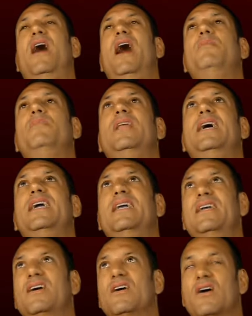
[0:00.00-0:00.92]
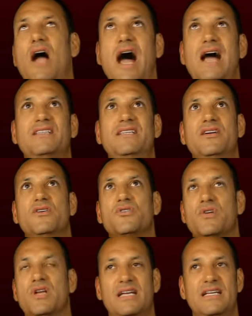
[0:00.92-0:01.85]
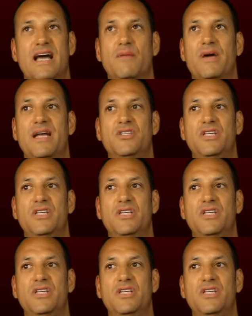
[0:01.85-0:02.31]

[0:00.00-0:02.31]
I'm laying in here, hot tears running down my